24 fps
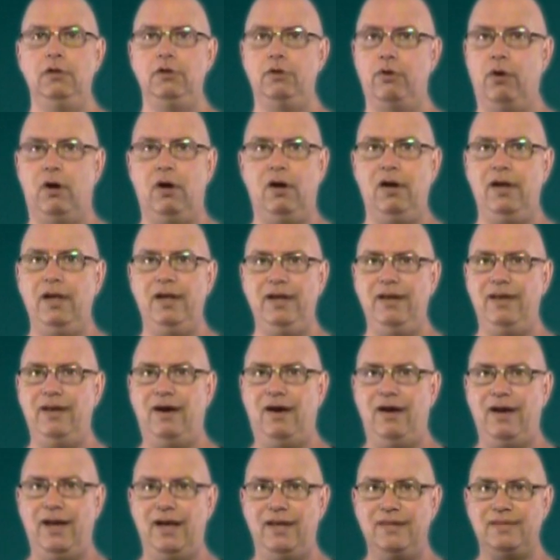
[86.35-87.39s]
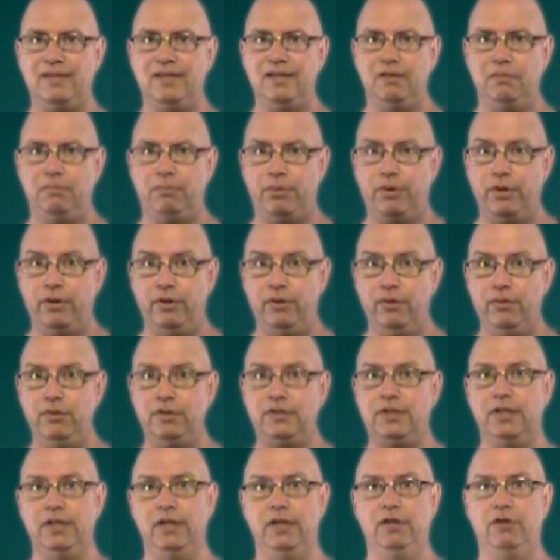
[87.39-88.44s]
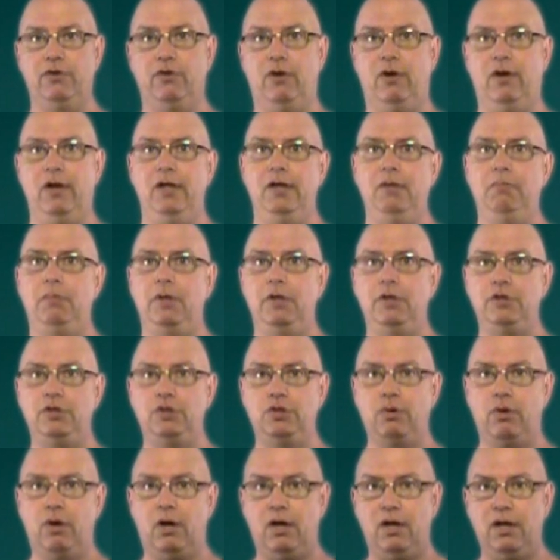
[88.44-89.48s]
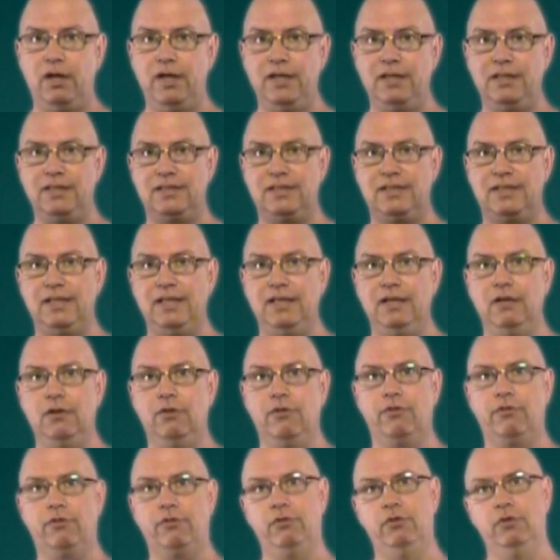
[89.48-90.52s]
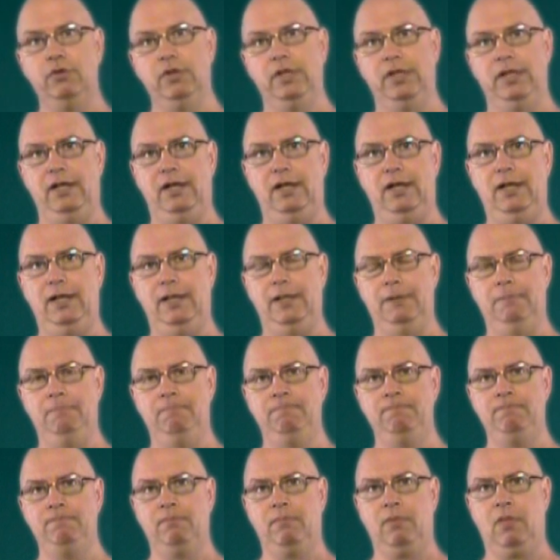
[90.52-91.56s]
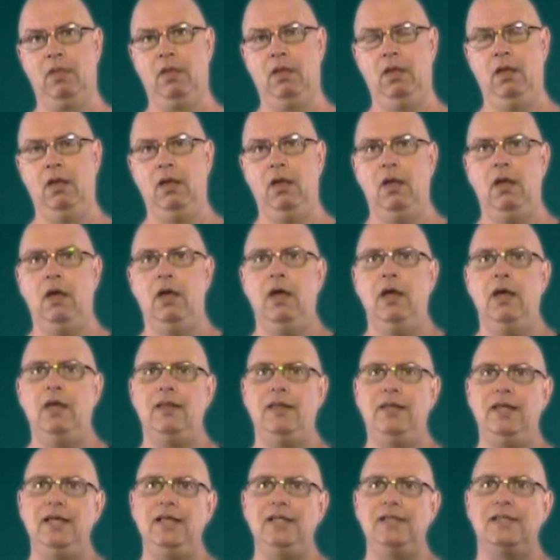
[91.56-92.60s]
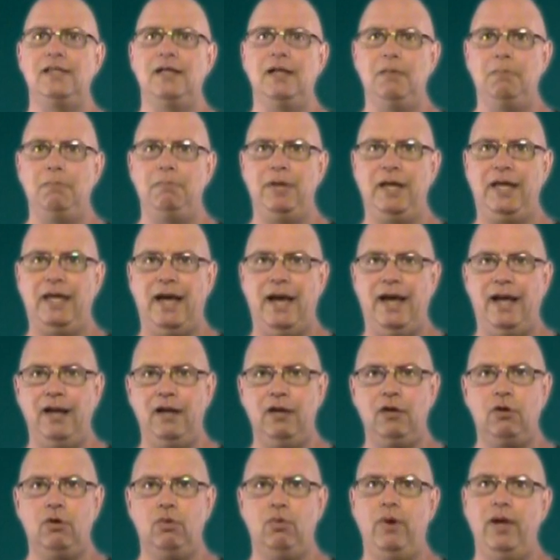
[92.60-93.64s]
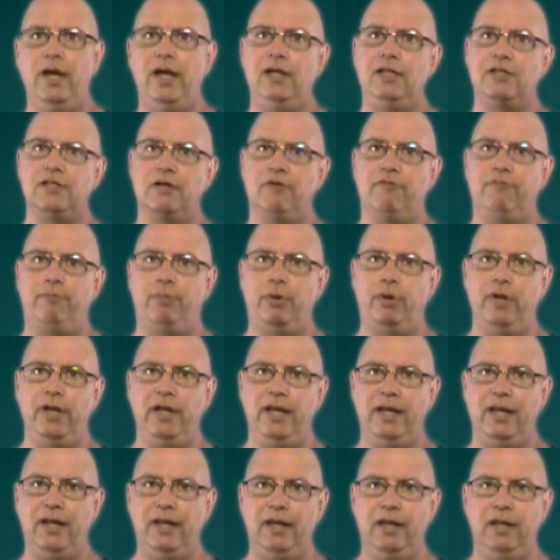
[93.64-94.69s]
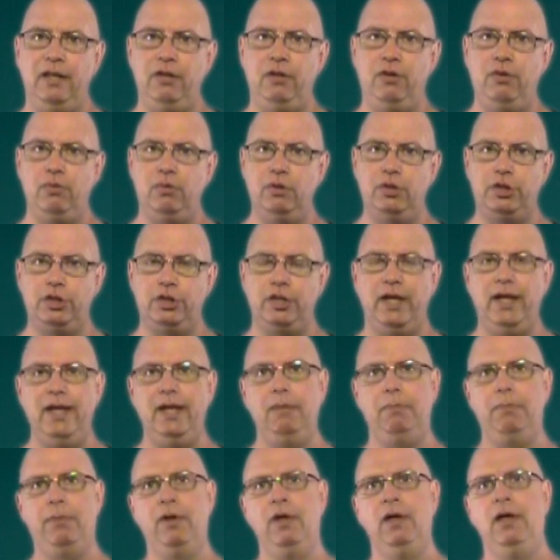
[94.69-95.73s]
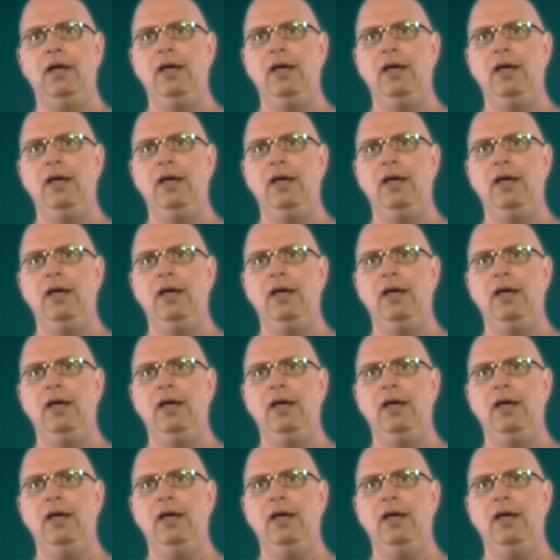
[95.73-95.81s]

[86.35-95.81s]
Drawing not as in producing a drawing, but drawing steel through a die. These mechanical ways of putting it into shape